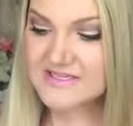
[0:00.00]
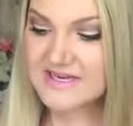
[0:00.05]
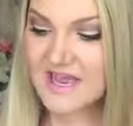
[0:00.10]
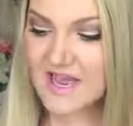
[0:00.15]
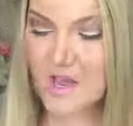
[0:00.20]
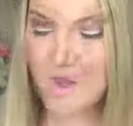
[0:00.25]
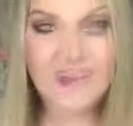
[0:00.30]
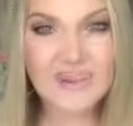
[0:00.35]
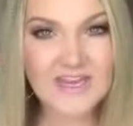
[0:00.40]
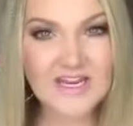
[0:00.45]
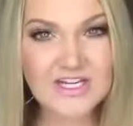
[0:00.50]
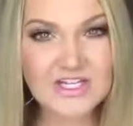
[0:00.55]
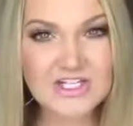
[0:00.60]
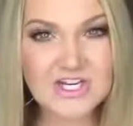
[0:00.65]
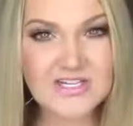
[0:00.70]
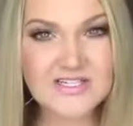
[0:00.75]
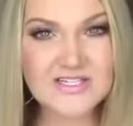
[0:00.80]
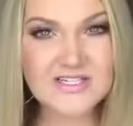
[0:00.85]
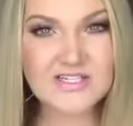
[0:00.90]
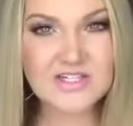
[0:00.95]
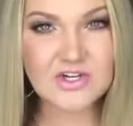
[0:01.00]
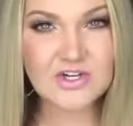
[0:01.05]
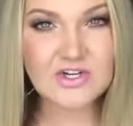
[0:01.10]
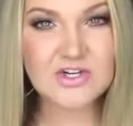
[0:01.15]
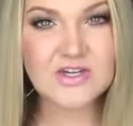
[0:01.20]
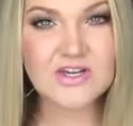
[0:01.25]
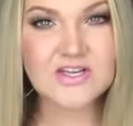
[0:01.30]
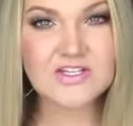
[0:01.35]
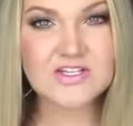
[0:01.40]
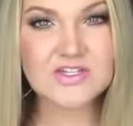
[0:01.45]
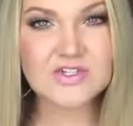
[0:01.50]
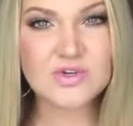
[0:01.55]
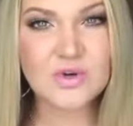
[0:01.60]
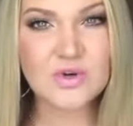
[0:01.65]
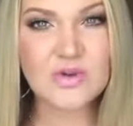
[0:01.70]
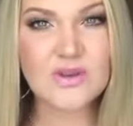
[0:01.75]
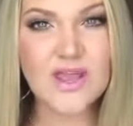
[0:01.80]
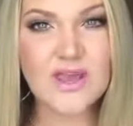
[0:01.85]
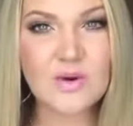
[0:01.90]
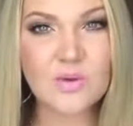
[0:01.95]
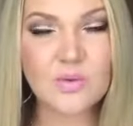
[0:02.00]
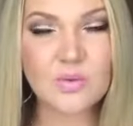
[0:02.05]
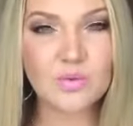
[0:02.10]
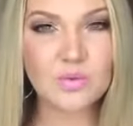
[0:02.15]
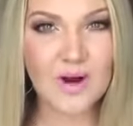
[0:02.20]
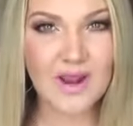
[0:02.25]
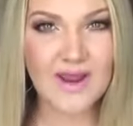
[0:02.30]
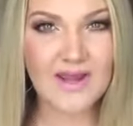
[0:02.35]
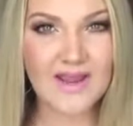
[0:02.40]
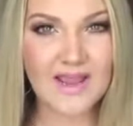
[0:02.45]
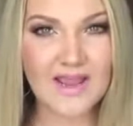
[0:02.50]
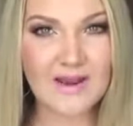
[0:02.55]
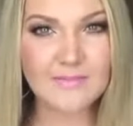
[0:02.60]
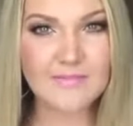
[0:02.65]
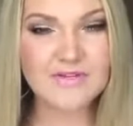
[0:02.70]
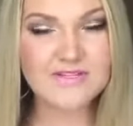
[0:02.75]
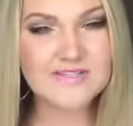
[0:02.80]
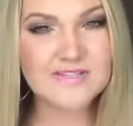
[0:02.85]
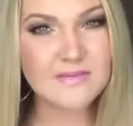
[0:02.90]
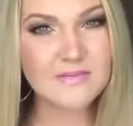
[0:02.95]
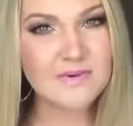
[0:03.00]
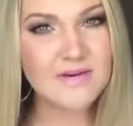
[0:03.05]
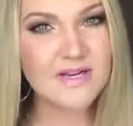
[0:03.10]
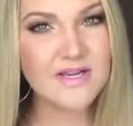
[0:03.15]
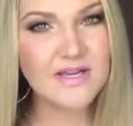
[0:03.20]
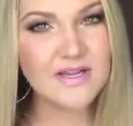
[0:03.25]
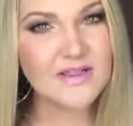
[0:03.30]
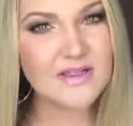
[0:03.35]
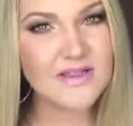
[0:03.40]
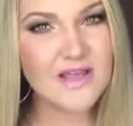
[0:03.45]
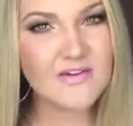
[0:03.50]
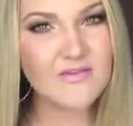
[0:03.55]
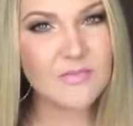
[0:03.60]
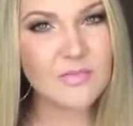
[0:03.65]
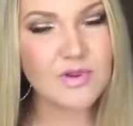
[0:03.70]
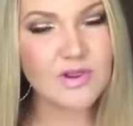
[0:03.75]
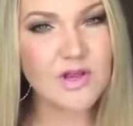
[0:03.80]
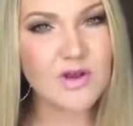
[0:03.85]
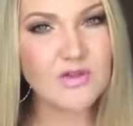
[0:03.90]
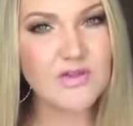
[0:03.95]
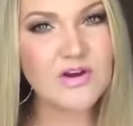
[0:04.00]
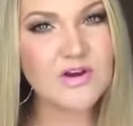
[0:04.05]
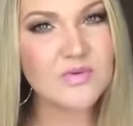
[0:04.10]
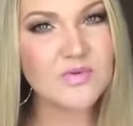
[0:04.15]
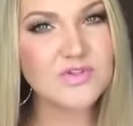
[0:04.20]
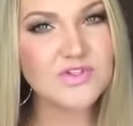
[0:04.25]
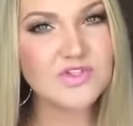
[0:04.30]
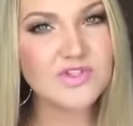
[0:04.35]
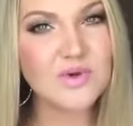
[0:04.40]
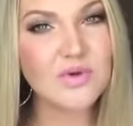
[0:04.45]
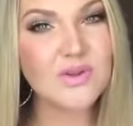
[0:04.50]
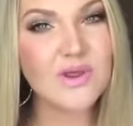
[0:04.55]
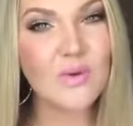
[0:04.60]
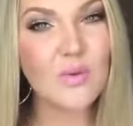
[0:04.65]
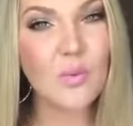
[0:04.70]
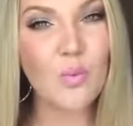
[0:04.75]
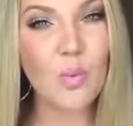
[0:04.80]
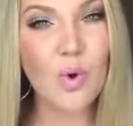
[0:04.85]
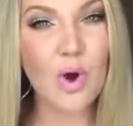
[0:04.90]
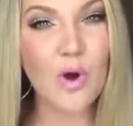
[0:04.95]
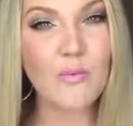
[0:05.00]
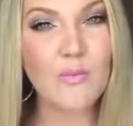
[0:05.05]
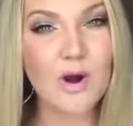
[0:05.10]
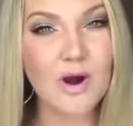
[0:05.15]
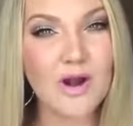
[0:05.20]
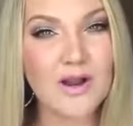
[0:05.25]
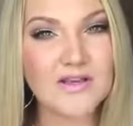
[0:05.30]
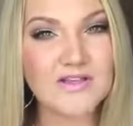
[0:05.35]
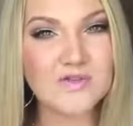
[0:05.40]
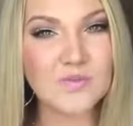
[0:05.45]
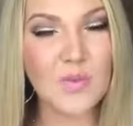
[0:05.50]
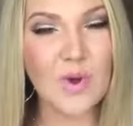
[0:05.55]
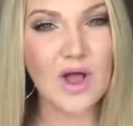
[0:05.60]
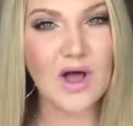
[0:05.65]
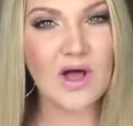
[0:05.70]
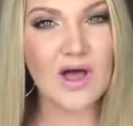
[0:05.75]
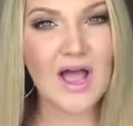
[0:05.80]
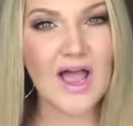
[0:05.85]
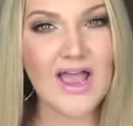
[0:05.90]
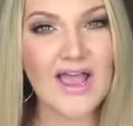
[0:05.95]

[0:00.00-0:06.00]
Now, I think Jessie's Girl is sold at Rite Aid, but somebody left below that it was sold at Walmart as well.